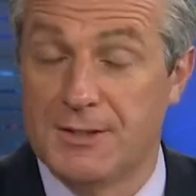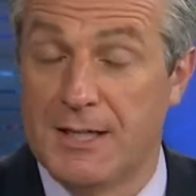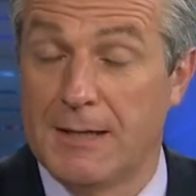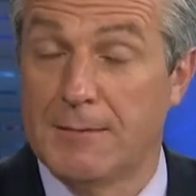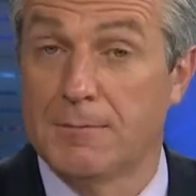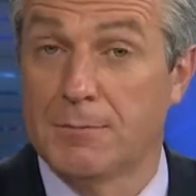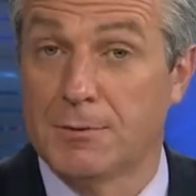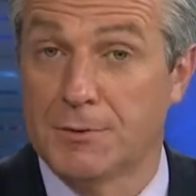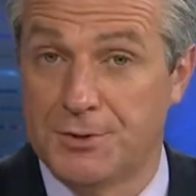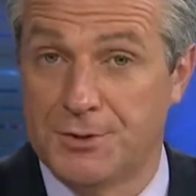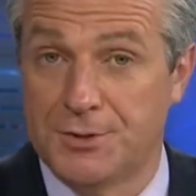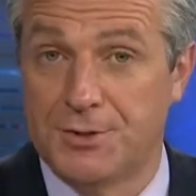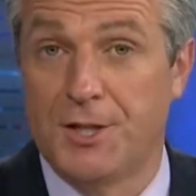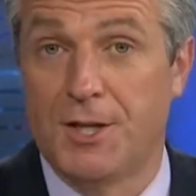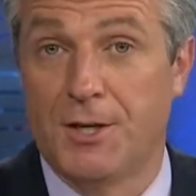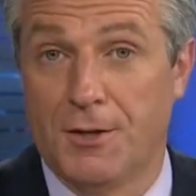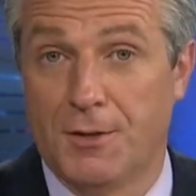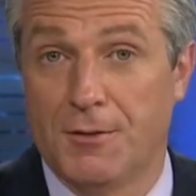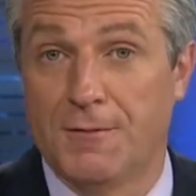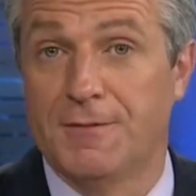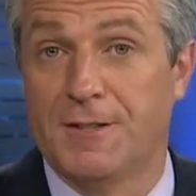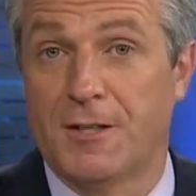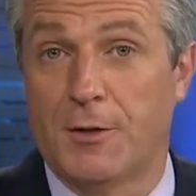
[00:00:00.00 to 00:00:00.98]
numbers
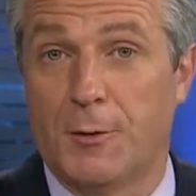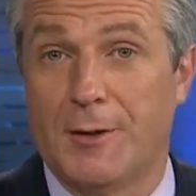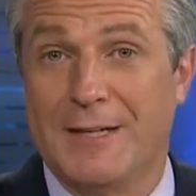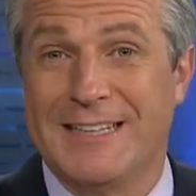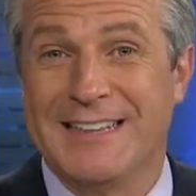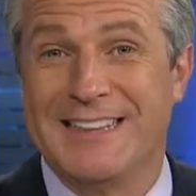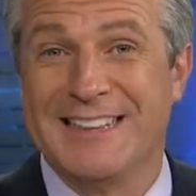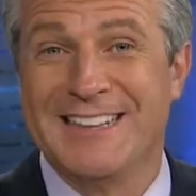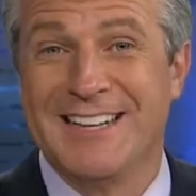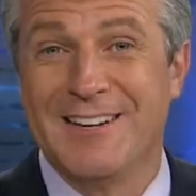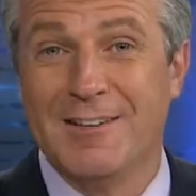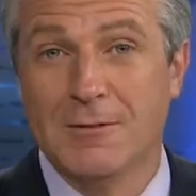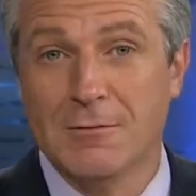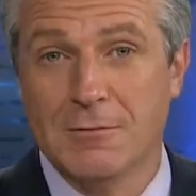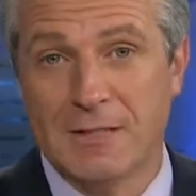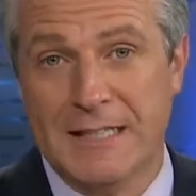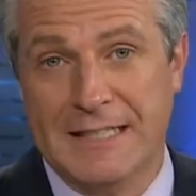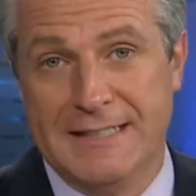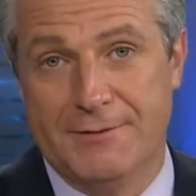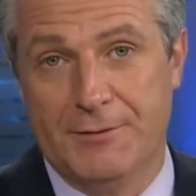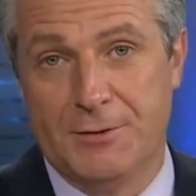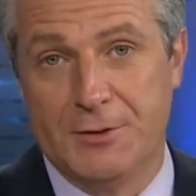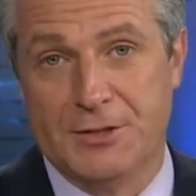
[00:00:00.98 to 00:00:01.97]
show very low
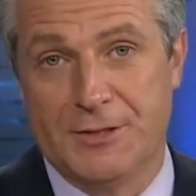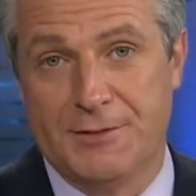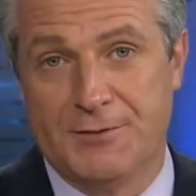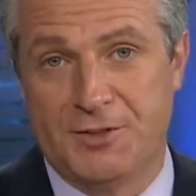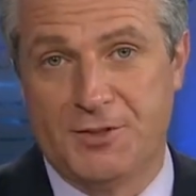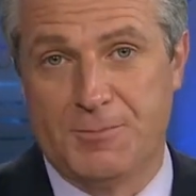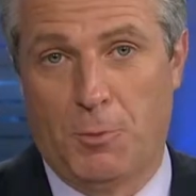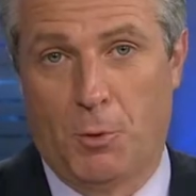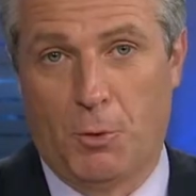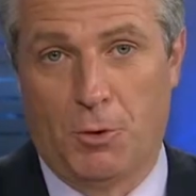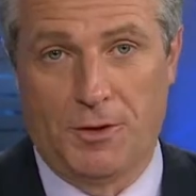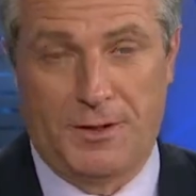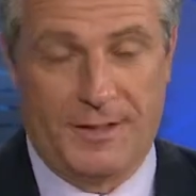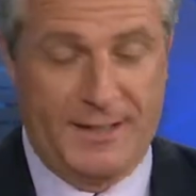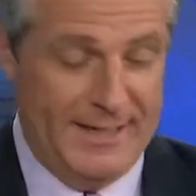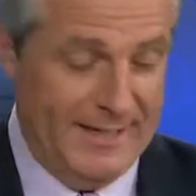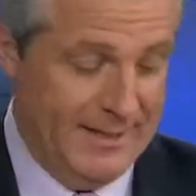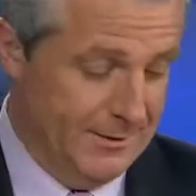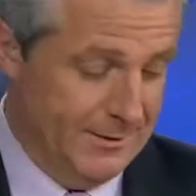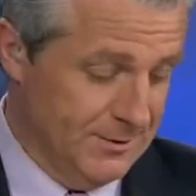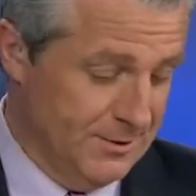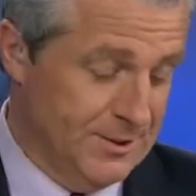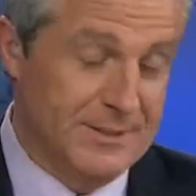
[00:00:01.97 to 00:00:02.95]
levels of spore
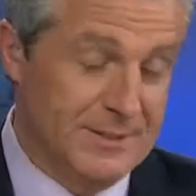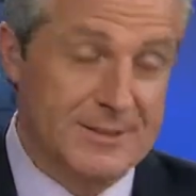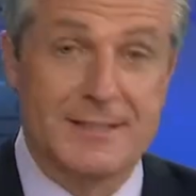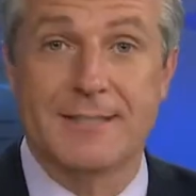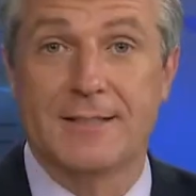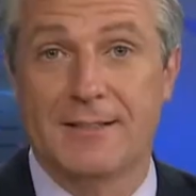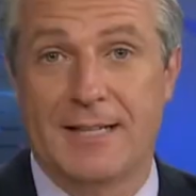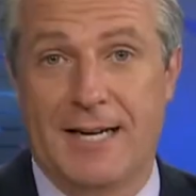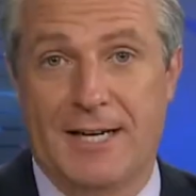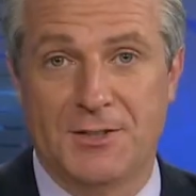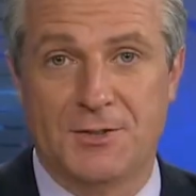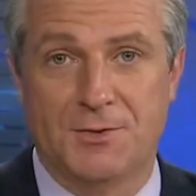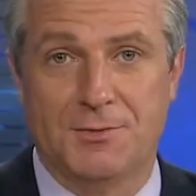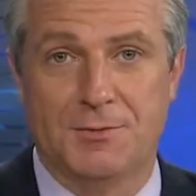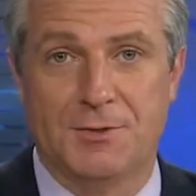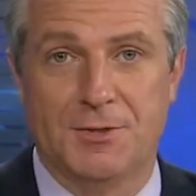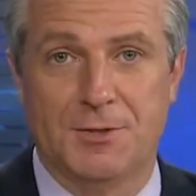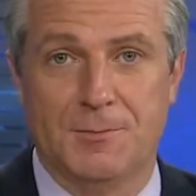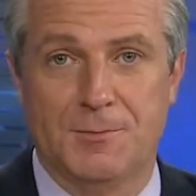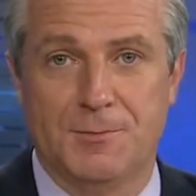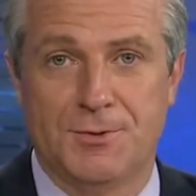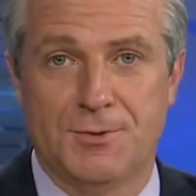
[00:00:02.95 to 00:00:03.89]
counts in the classroom.